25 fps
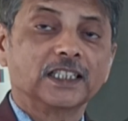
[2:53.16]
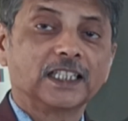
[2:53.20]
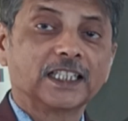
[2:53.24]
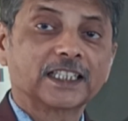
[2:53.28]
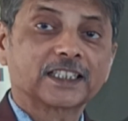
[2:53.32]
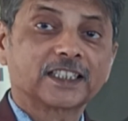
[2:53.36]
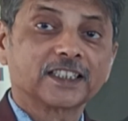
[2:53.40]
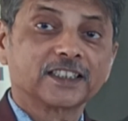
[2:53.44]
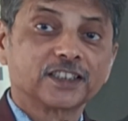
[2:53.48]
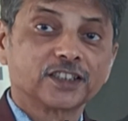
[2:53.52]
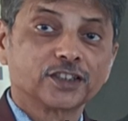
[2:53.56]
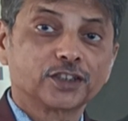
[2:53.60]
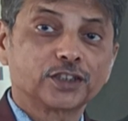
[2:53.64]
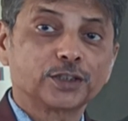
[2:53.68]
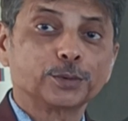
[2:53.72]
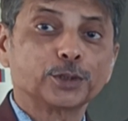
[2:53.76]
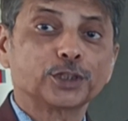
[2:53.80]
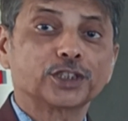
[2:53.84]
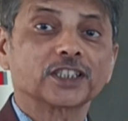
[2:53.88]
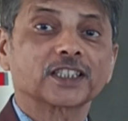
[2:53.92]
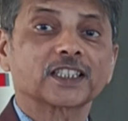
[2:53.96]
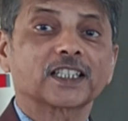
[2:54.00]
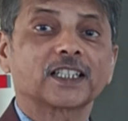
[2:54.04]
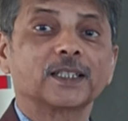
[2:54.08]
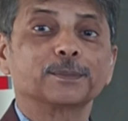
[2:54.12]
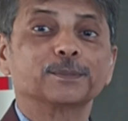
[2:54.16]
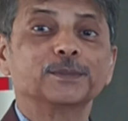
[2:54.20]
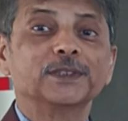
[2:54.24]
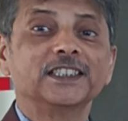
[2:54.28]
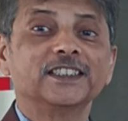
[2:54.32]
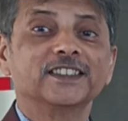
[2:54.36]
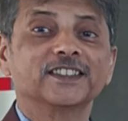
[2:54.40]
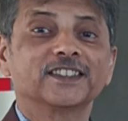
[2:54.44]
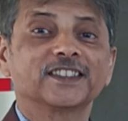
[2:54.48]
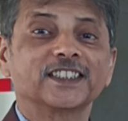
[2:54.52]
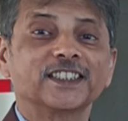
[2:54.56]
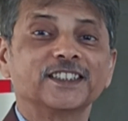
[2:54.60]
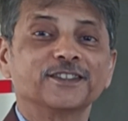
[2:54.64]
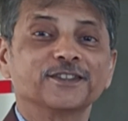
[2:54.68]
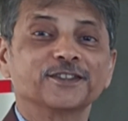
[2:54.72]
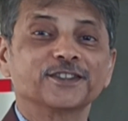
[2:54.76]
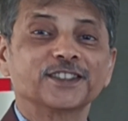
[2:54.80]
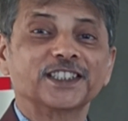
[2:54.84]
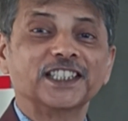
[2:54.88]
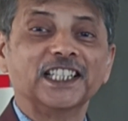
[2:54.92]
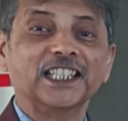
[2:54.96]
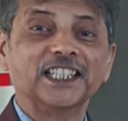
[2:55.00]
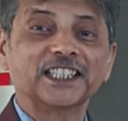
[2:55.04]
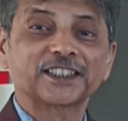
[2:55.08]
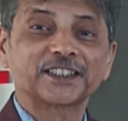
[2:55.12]
electric distribution companies save
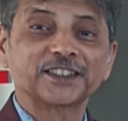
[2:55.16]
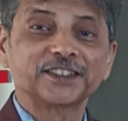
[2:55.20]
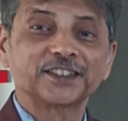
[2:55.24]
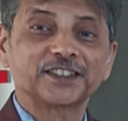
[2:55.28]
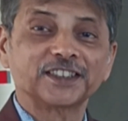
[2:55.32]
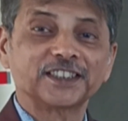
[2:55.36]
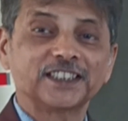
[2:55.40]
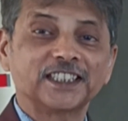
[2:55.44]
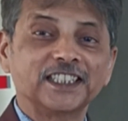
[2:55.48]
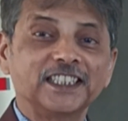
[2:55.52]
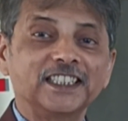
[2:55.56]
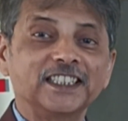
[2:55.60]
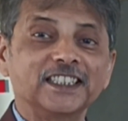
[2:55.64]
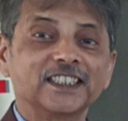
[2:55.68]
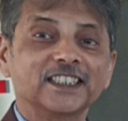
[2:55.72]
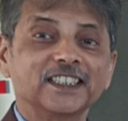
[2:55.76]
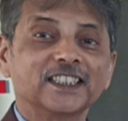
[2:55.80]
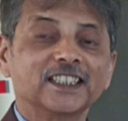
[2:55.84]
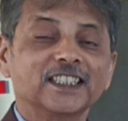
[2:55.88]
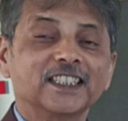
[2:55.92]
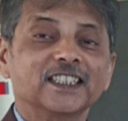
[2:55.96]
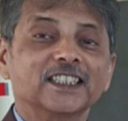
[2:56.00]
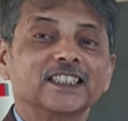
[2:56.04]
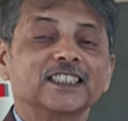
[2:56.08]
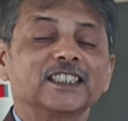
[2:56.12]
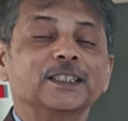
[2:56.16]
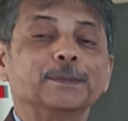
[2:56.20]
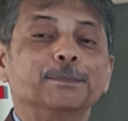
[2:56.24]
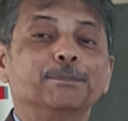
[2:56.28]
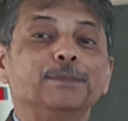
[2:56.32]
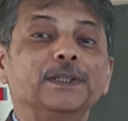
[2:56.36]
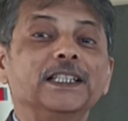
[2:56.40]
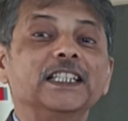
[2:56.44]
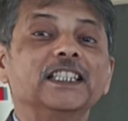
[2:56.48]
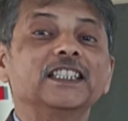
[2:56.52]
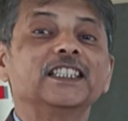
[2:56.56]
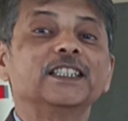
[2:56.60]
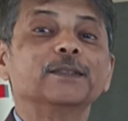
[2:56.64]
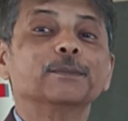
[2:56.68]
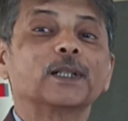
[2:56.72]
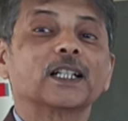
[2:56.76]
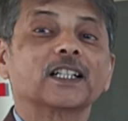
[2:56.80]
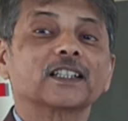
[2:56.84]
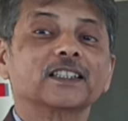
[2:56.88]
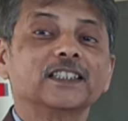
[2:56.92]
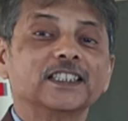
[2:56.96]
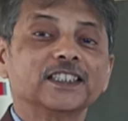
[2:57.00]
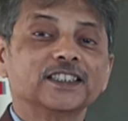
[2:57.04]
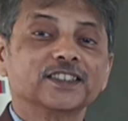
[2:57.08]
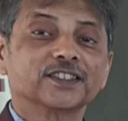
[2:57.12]
electricity. The peak
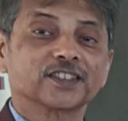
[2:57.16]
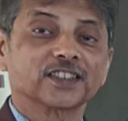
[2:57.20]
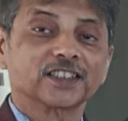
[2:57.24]
demand is